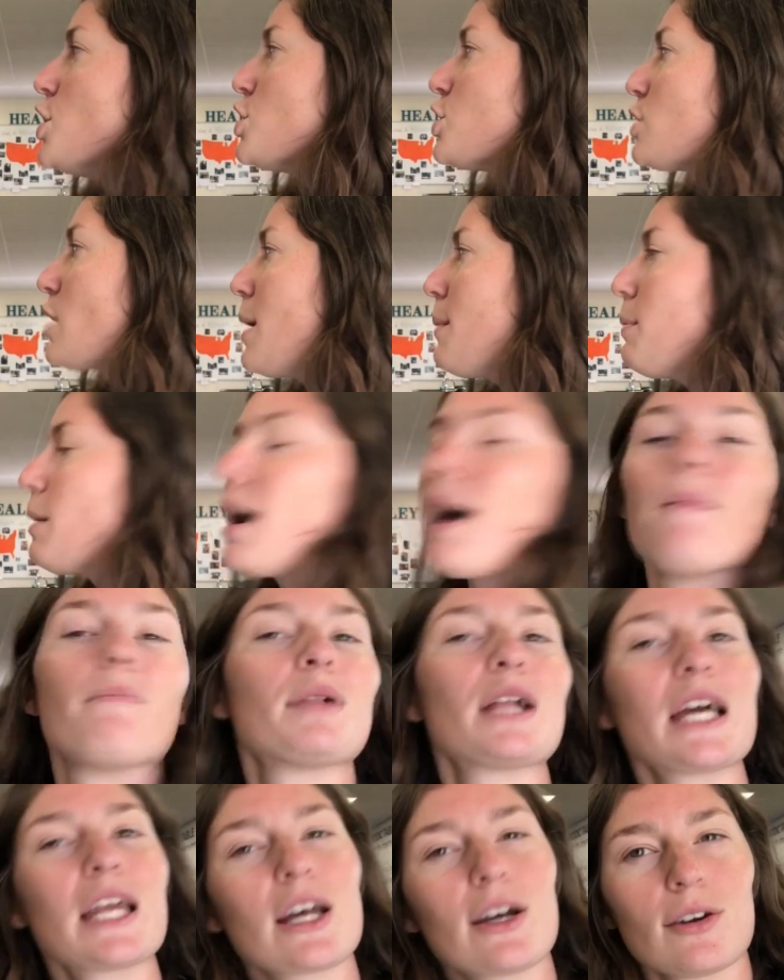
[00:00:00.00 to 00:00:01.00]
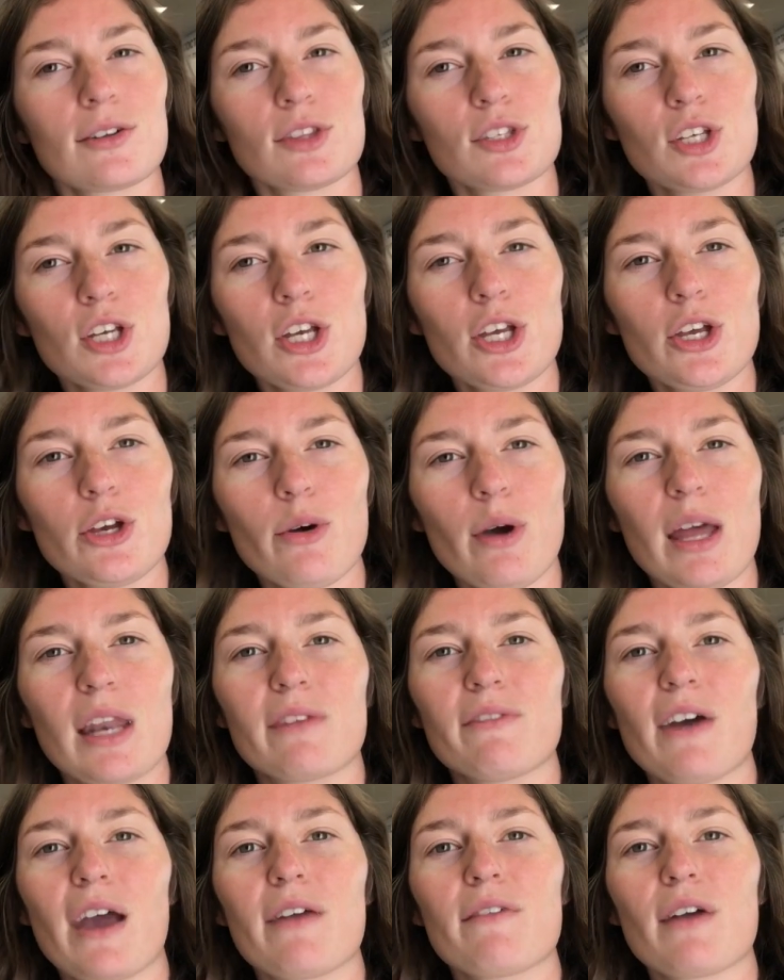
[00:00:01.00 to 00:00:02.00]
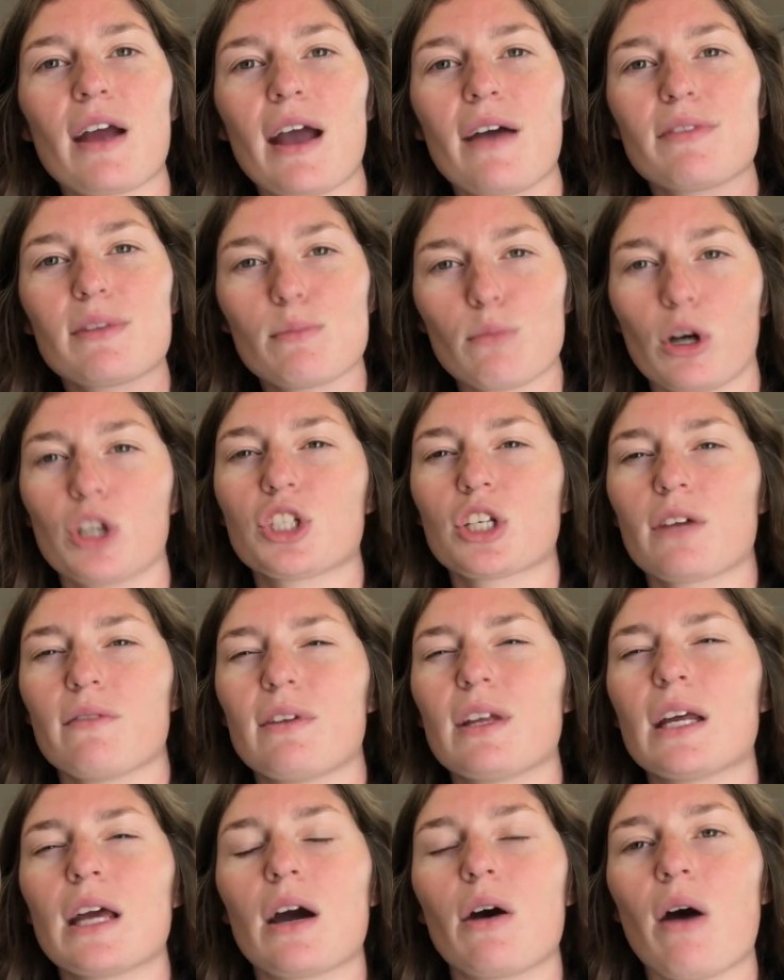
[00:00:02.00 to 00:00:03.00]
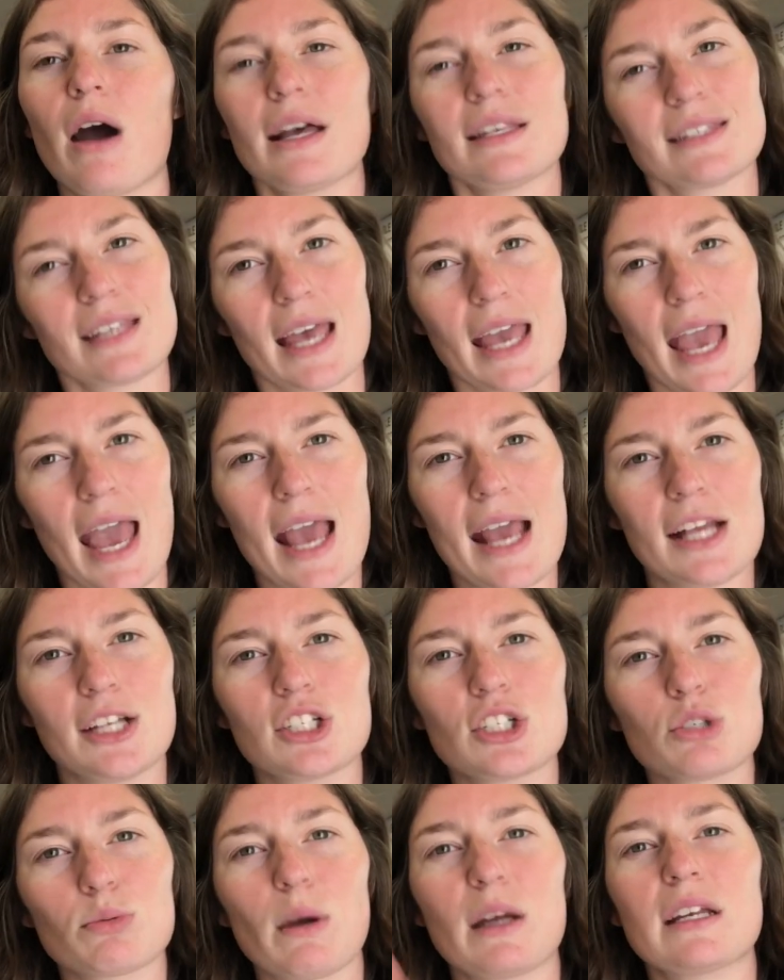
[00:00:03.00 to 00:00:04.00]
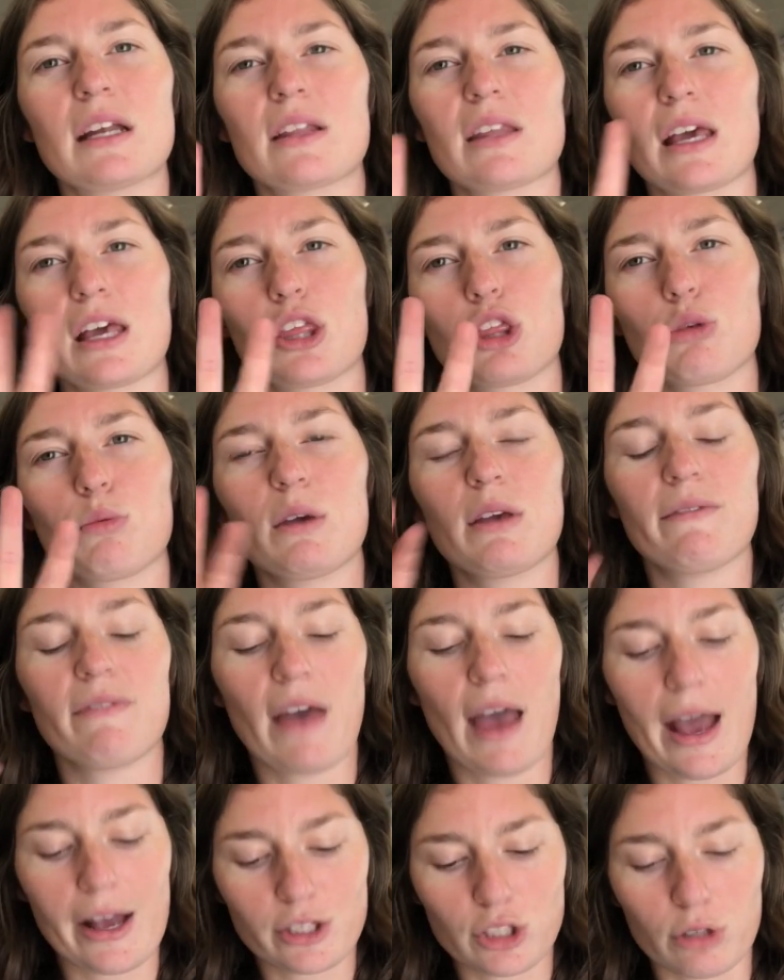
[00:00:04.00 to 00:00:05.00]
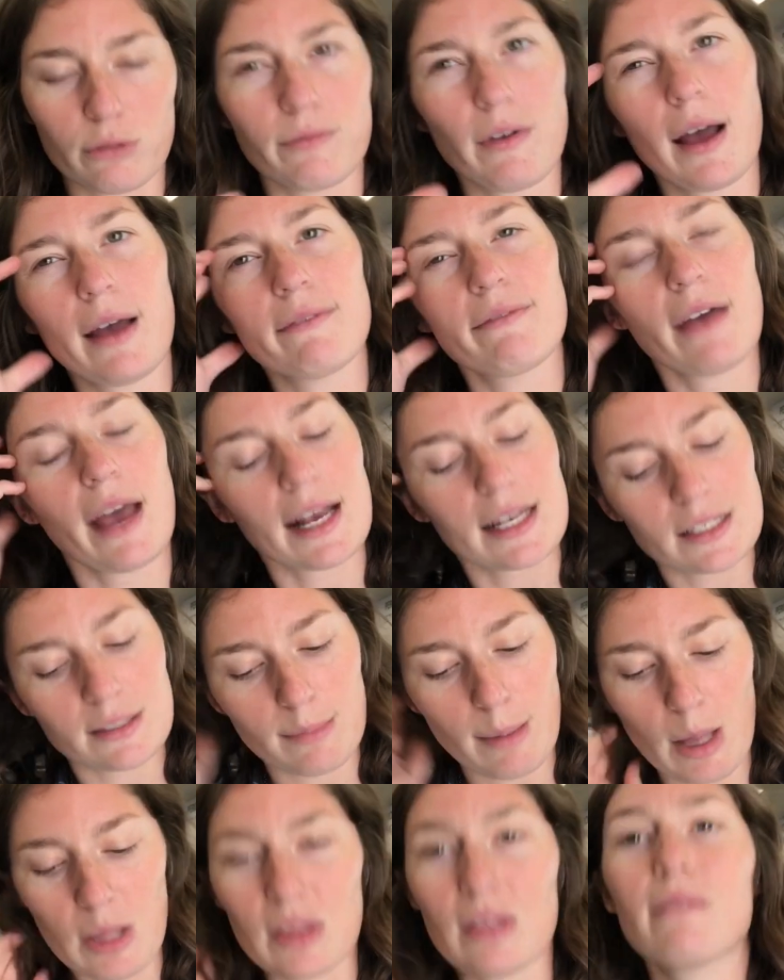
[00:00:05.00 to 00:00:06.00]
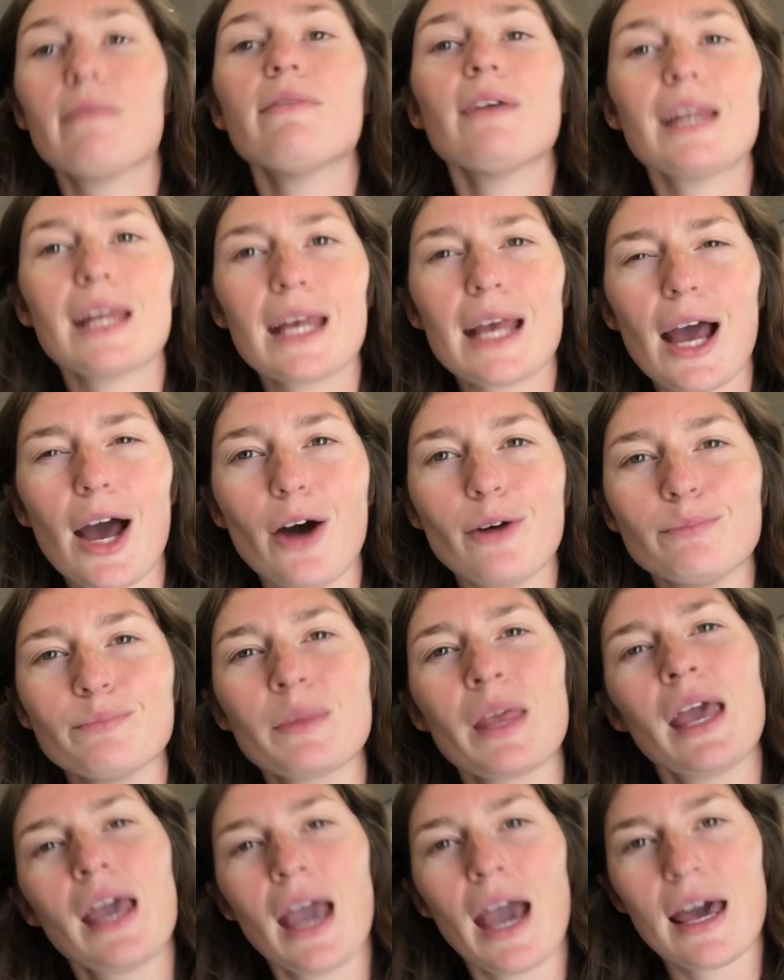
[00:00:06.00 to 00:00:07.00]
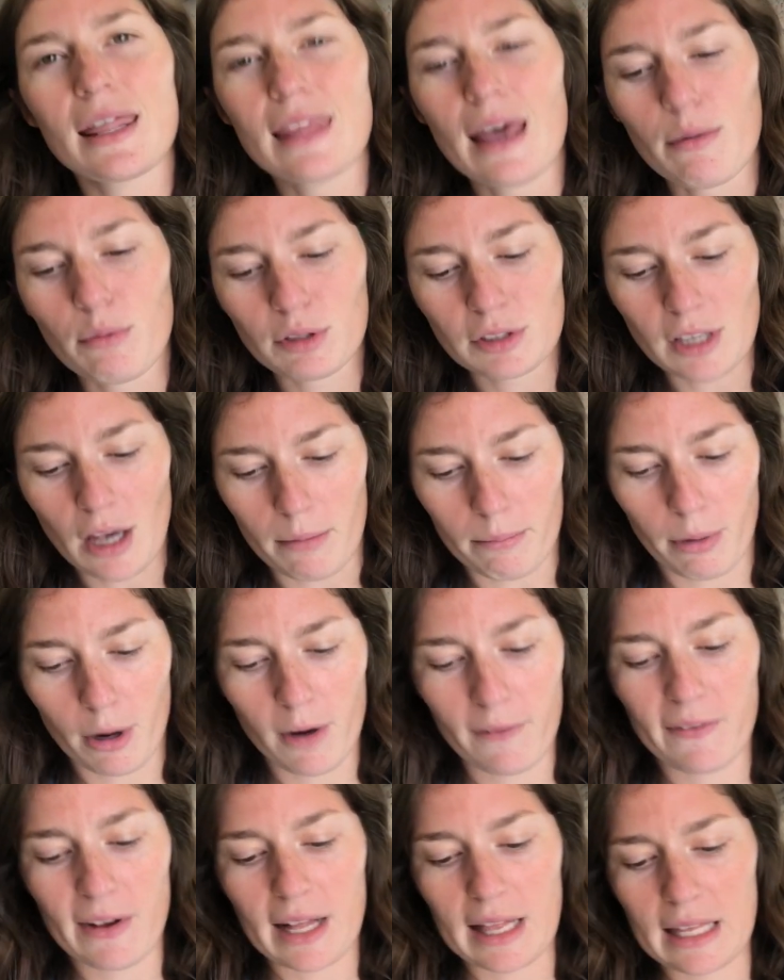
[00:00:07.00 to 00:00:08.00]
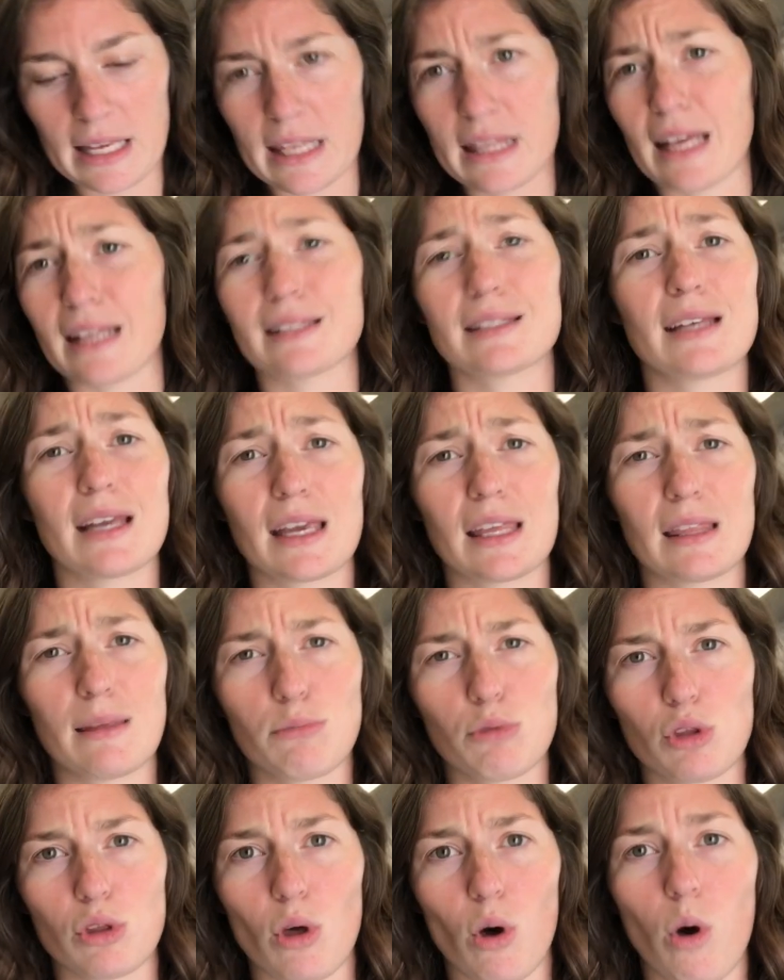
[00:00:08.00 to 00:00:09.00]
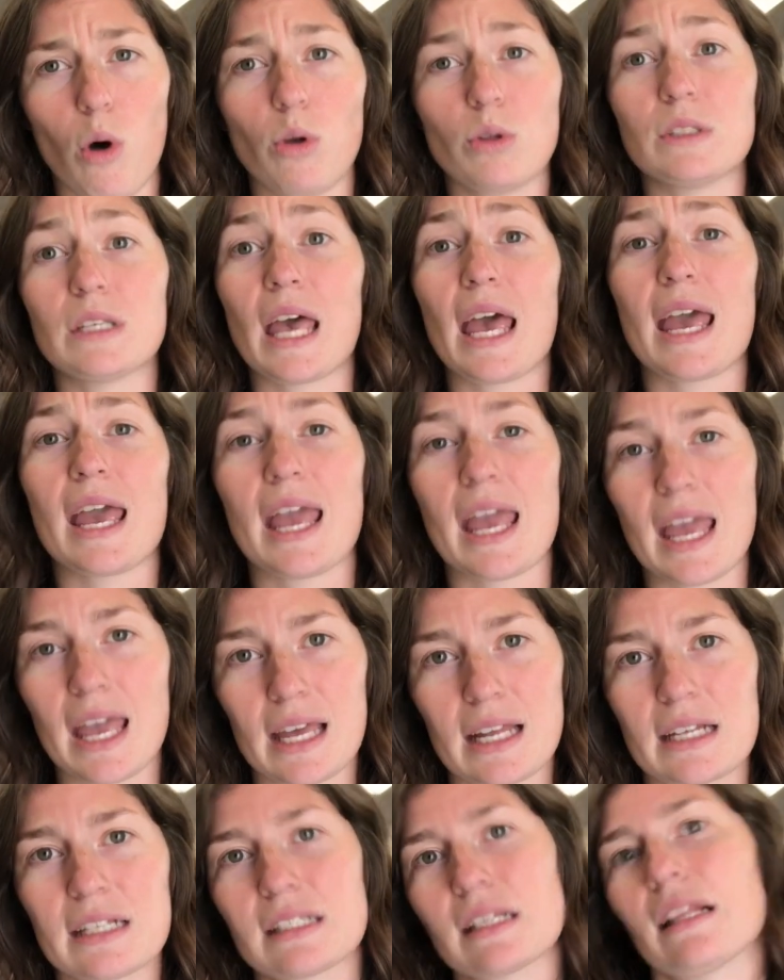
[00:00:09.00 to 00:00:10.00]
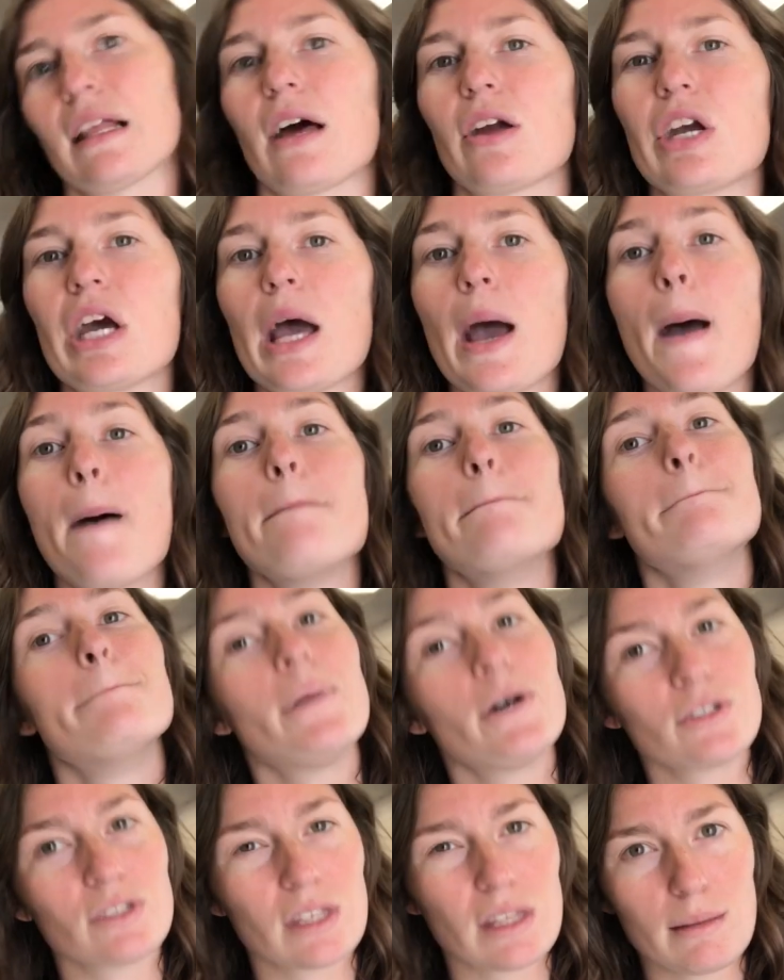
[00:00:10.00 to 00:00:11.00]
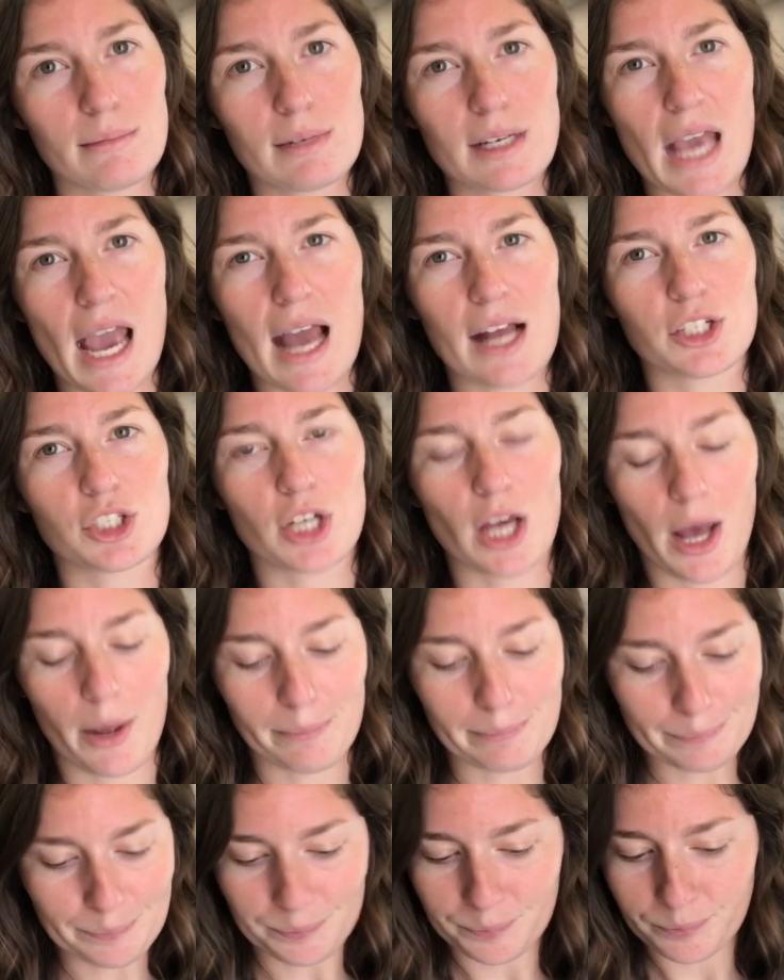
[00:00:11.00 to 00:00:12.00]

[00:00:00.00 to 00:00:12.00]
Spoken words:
So I put on Planet Earth 2, and if I ever have them watching a video, I say, hey, just write down like 3 facts or 5 facts about the video. And that worked out perfectly. That's taken them through the whole day, and it's allowed most of them to catch up.